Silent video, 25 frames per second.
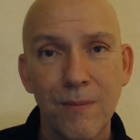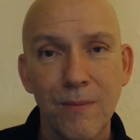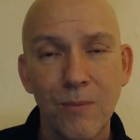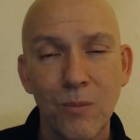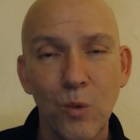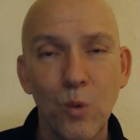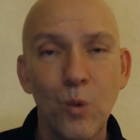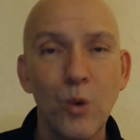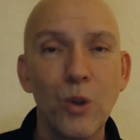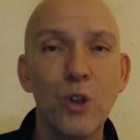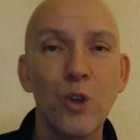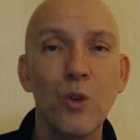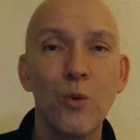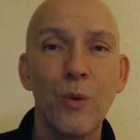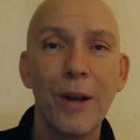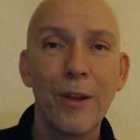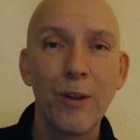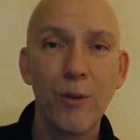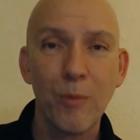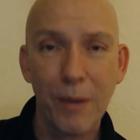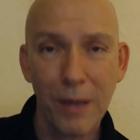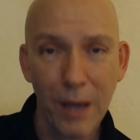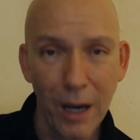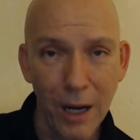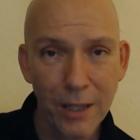Would you rather
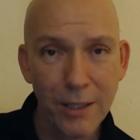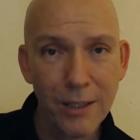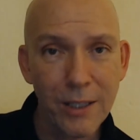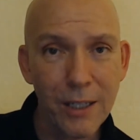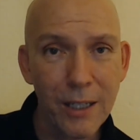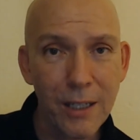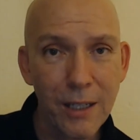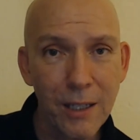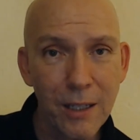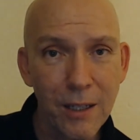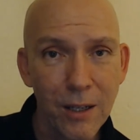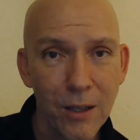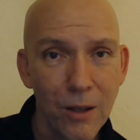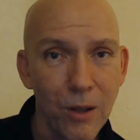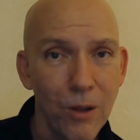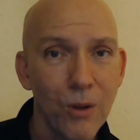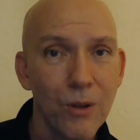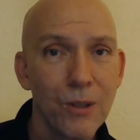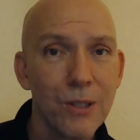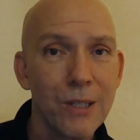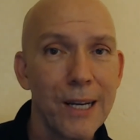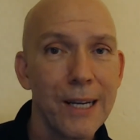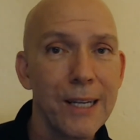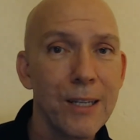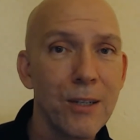be hunting
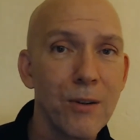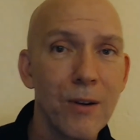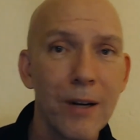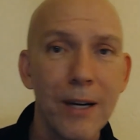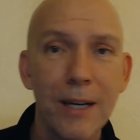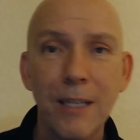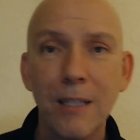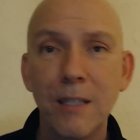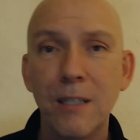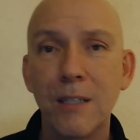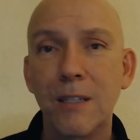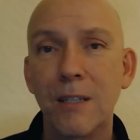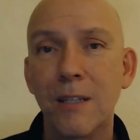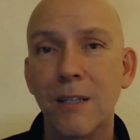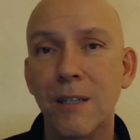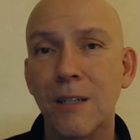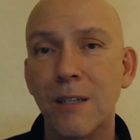alongside Christ?